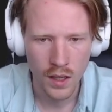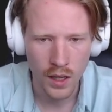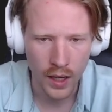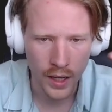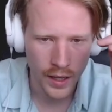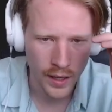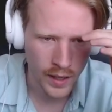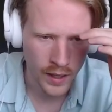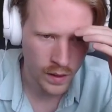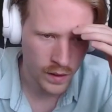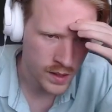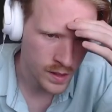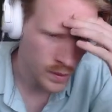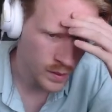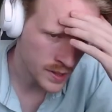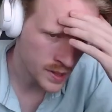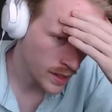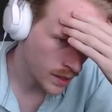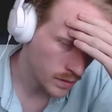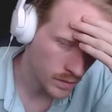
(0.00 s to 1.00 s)
All right, now it's
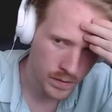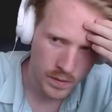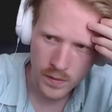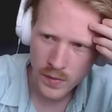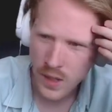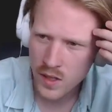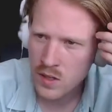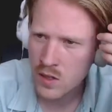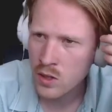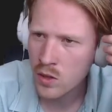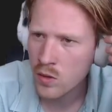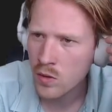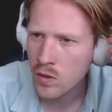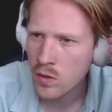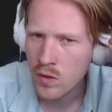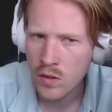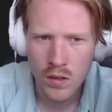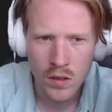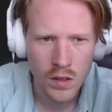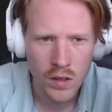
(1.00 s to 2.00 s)
upset. That's
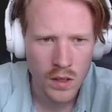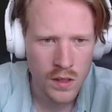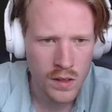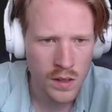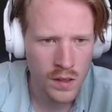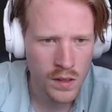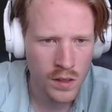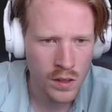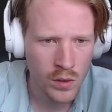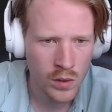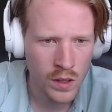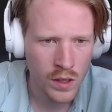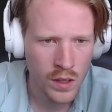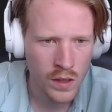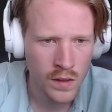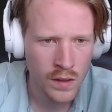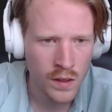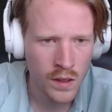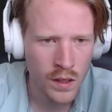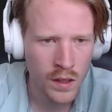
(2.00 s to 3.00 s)
cool, because it doesn't know what
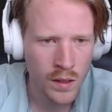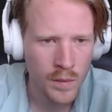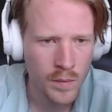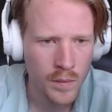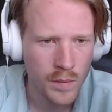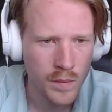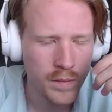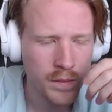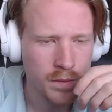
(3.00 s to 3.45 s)
these are.